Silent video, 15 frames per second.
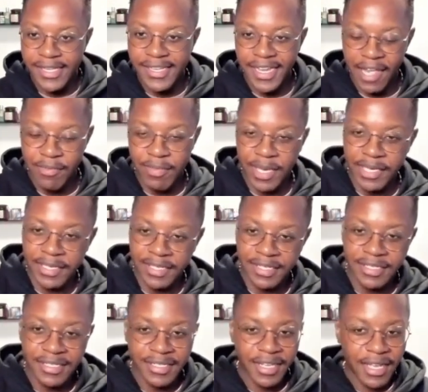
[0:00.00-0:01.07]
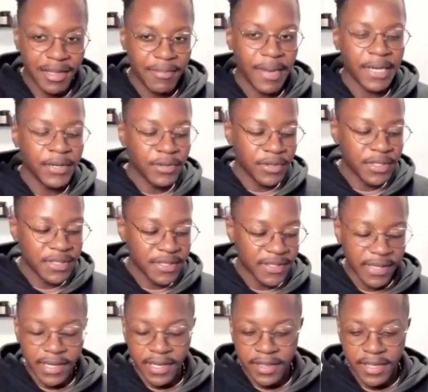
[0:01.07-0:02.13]
I'm begging. I know this is
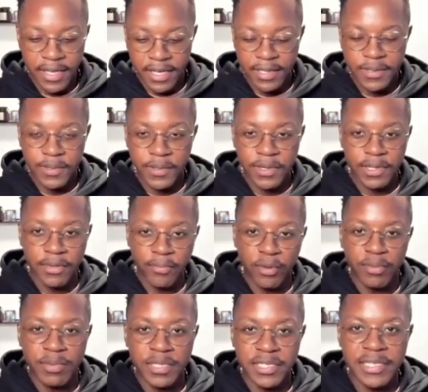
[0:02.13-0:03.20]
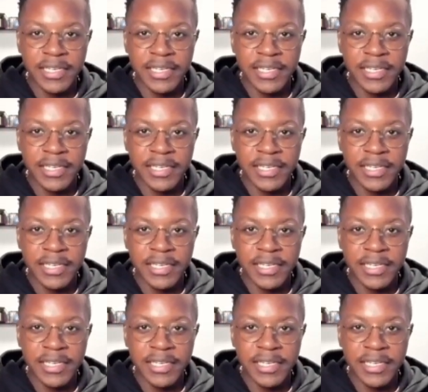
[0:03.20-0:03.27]
another AI talk, and you're probably